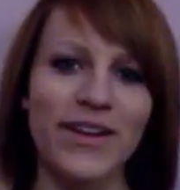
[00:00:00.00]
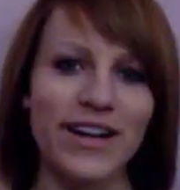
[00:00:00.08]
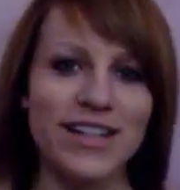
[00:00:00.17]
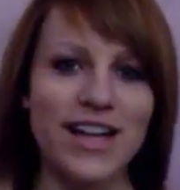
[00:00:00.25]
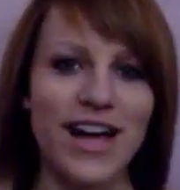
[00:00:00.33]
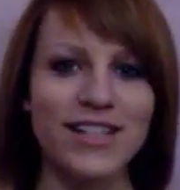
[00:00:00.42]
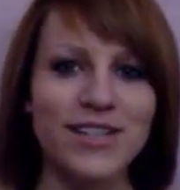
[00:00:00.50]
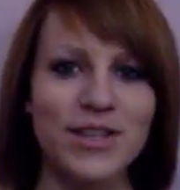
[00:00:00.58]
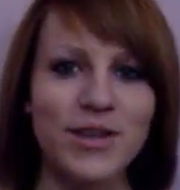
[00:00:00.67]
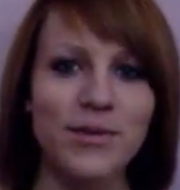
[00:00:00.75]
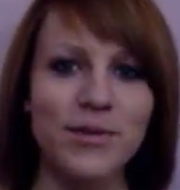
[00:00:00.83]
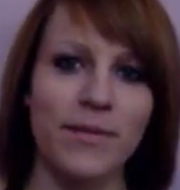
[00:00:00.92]
We're going to talk to
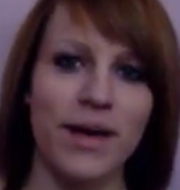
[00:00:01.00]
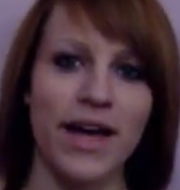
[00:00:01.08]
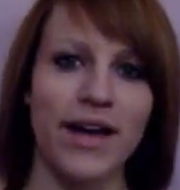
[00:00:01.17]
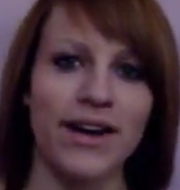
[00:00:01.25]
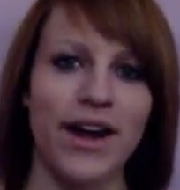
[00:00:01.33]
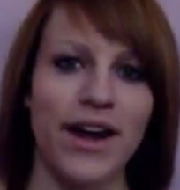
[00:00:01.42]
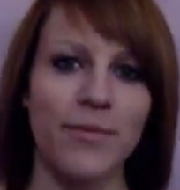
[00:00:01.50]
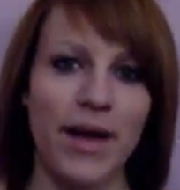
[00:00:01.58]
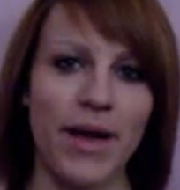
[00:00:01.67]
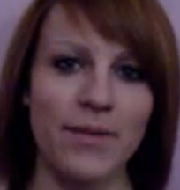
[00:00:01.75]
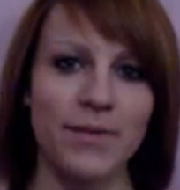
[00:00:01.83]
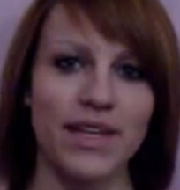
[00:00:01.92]
you about our
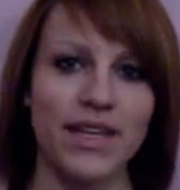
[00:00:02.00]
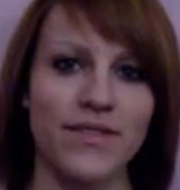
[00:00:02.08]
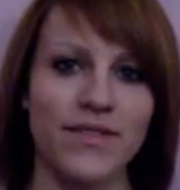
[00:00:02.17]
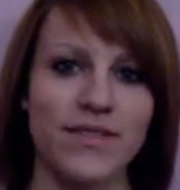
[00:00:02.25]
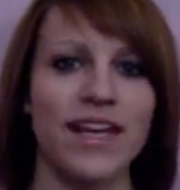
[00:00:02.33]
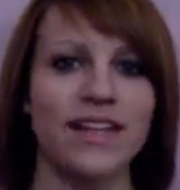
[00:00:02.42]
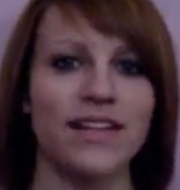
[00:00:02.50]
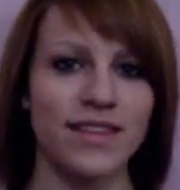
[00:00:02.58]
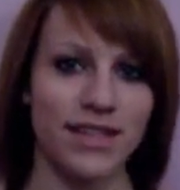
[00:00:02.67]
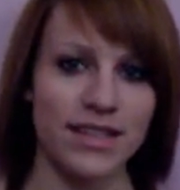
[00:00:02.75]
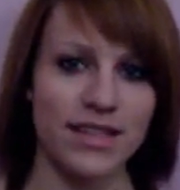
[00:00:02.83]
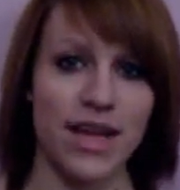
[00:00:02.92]
pet peeves and the
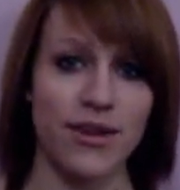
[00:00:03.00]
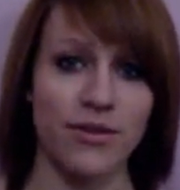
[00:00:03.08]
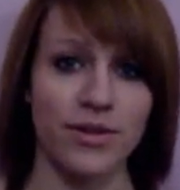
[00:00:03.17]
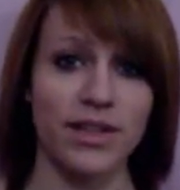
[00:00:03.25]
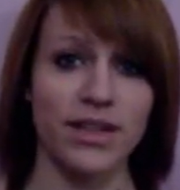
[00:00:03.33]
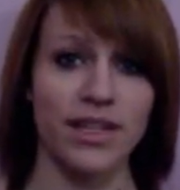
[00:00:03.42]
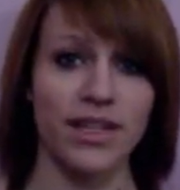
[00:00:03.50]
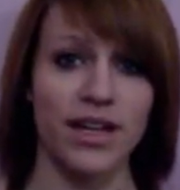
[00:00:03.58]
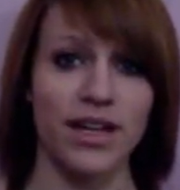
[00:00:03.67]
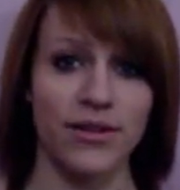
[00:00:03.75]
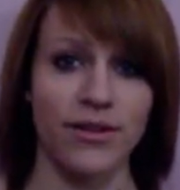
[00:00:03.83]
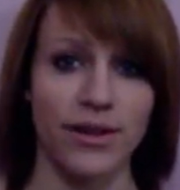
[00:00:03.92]
things that really
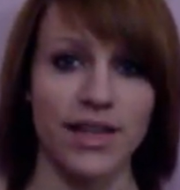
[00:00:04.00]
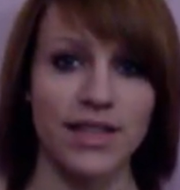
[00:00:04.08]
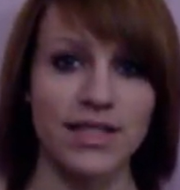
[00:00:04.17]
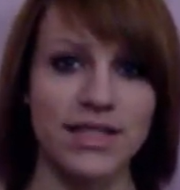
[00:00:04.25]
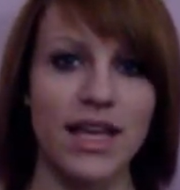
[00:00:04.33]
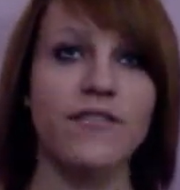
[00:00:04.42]
annoy us.